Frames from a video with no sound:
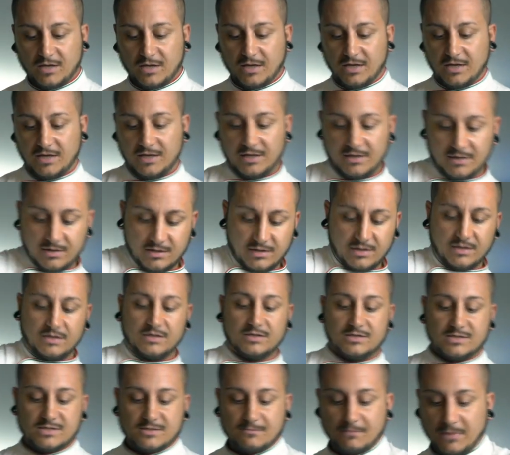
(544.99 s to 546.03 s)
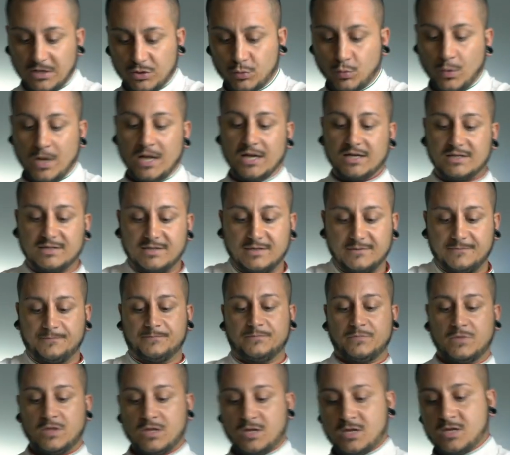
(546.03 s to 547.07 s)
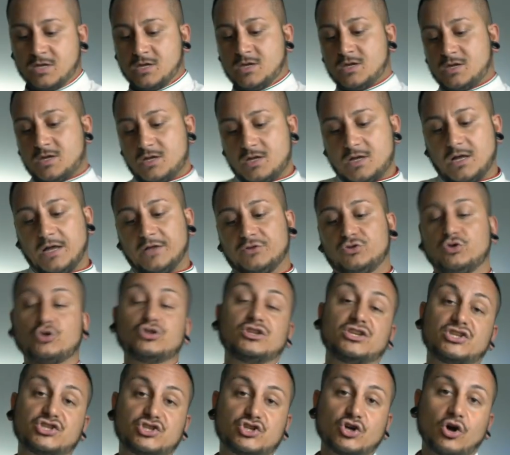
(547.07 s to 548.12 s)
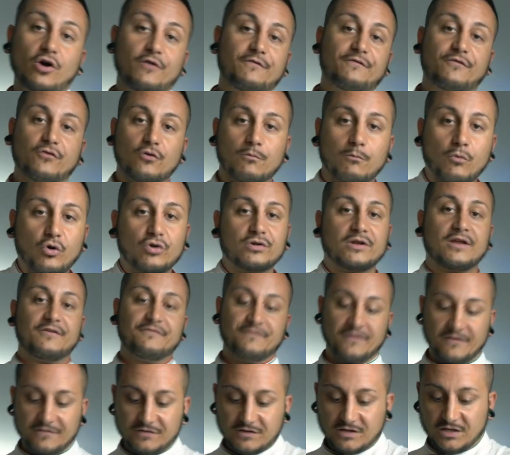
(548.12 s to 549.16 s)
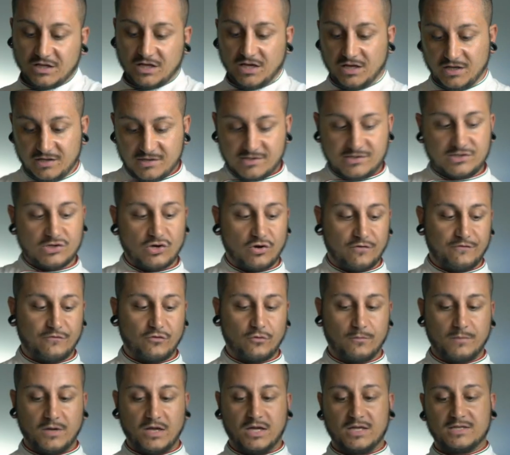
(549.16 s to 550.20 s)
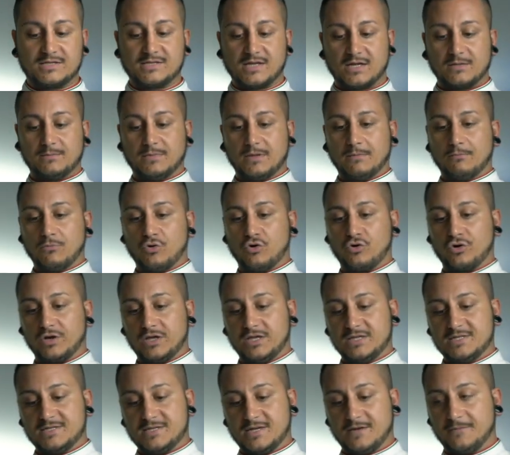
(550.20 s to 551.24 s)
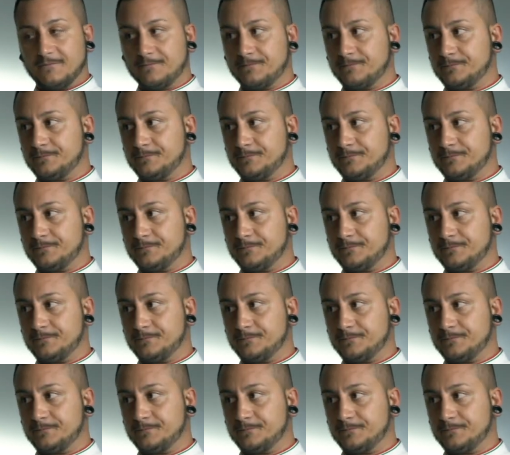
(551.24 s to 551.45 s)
And it's manuality. I do this job for more than 15 years, so for me it's a little bit more easier.